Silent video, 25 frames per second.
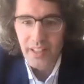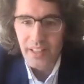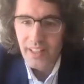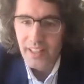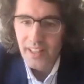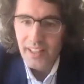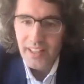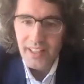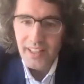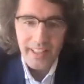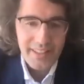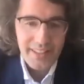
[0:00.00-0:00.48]

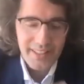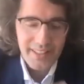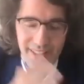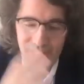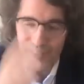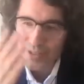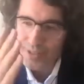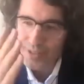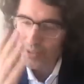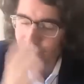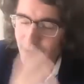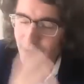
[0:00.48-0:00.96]
And
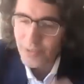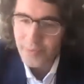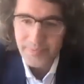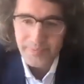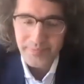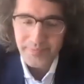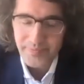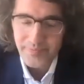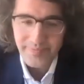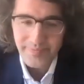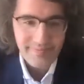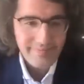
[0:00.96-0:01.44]
so,
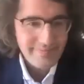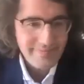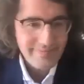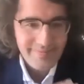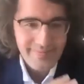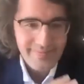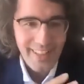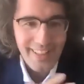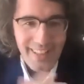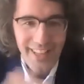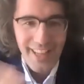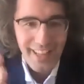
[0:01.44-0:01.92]

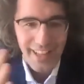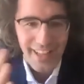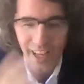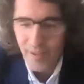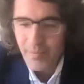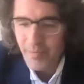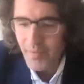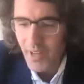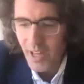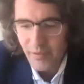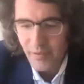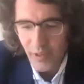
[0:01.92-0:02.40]
yeah,
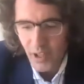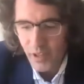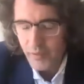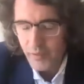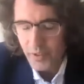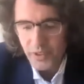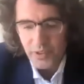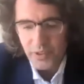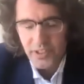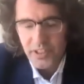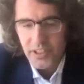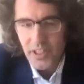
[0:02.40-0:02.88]
I'm
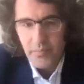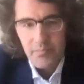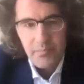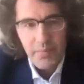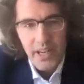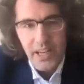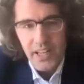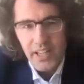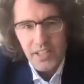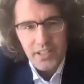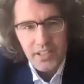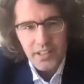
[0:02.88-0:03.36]
on the same
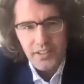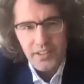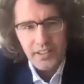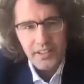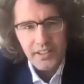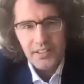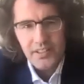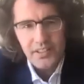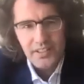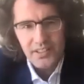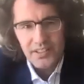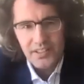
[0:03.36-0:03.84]
page. I think
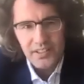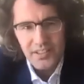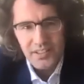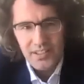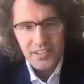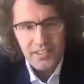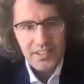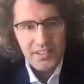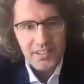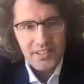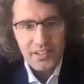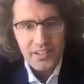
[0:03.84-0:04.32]
this
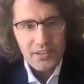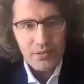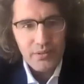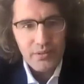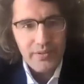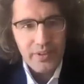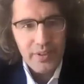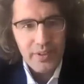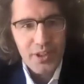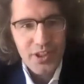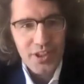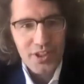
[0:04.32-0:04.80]
is all
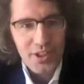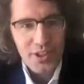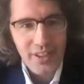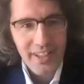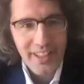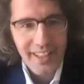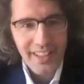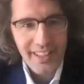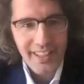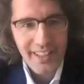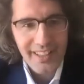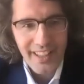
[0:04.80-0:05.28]
very
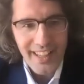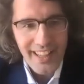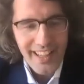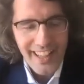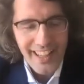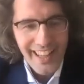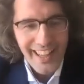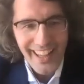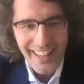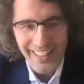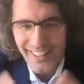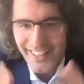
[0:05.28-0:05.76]
shocking,
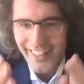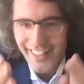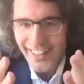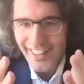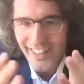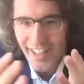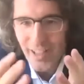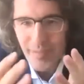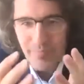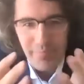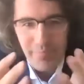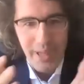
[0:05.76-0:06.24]

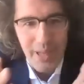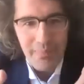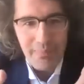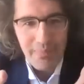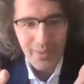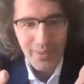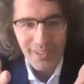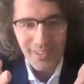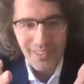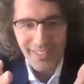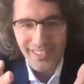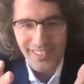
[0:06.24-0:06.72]
and
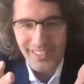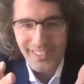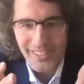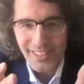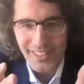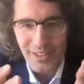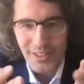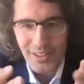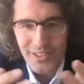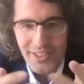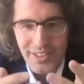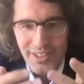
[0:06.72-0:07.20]
people
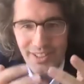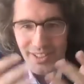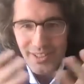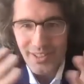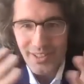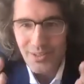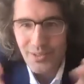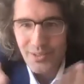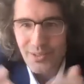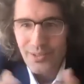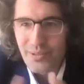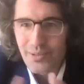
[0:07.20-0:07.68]

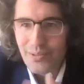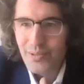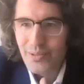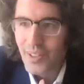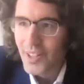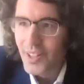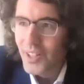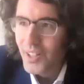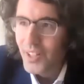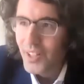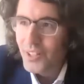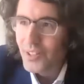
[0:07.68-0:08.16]
continue to
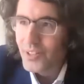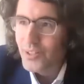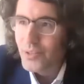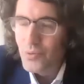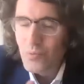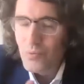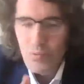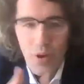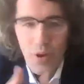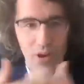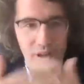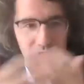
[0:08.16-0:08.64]

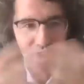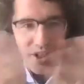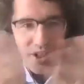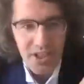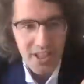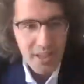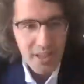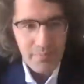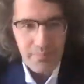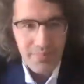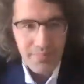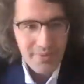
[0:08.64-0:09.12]

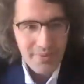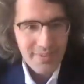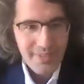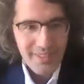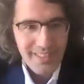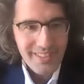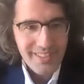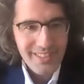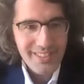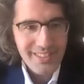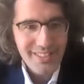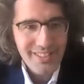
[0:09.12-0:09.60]
worship
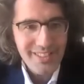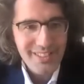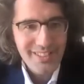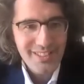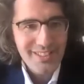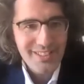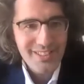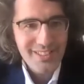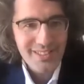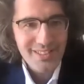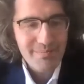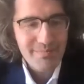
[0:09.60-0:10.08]
this
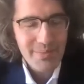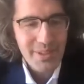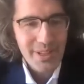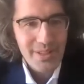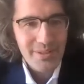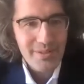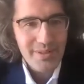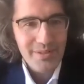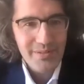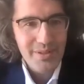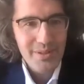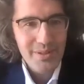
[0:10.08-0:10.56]
peer
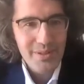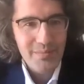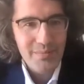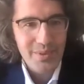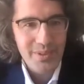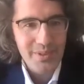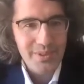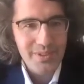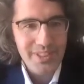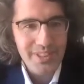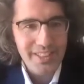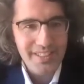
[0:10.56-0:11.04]
review
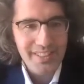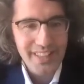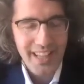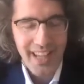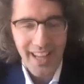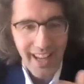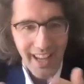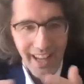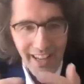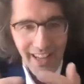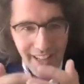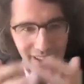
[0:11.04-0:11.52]
process.
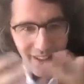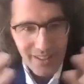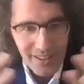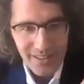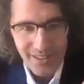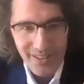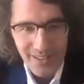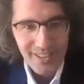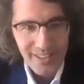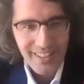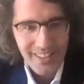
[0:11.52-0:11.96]
I can't.